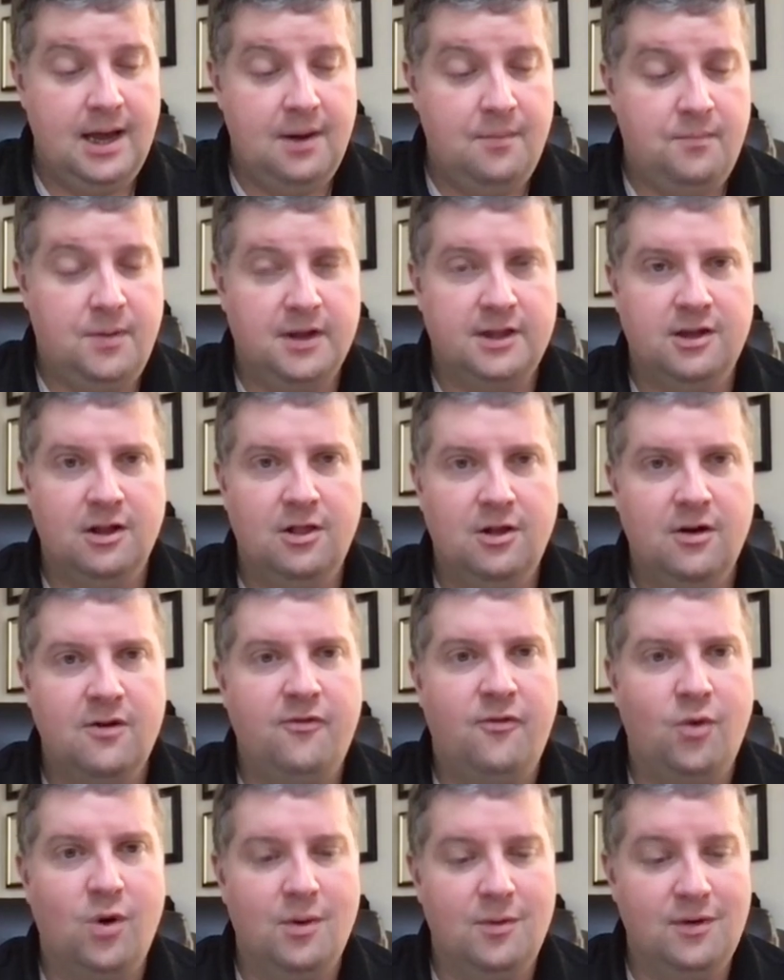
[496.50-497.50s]
but to look
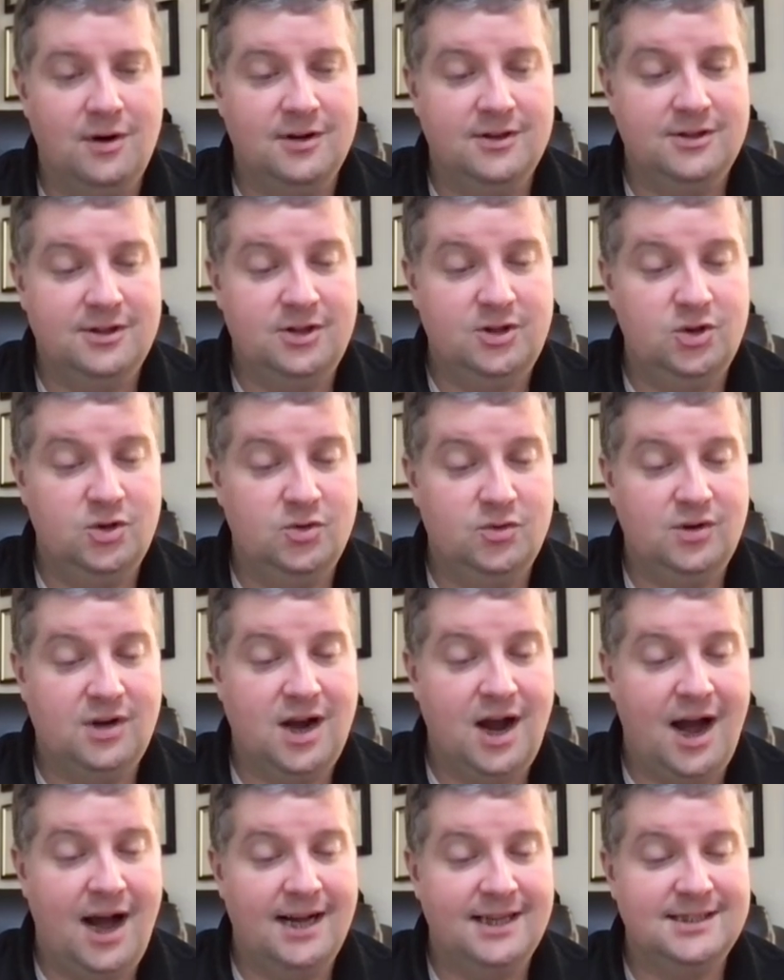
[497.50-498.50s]
forward to
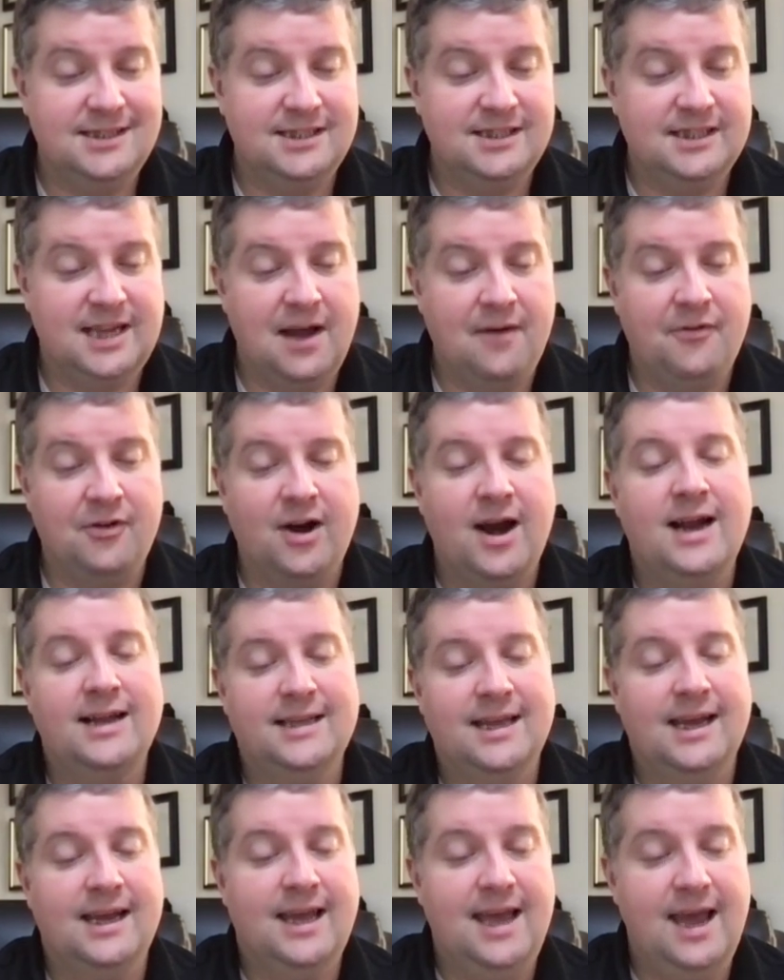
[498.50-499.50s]
God's
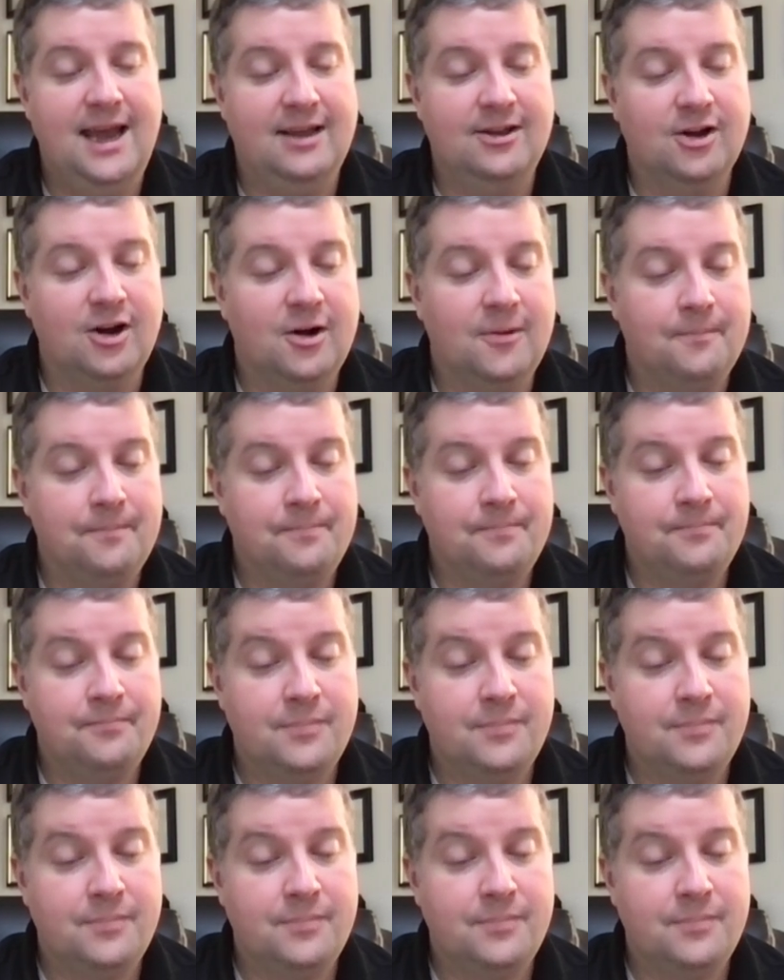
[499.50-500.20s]
never-ending kingdom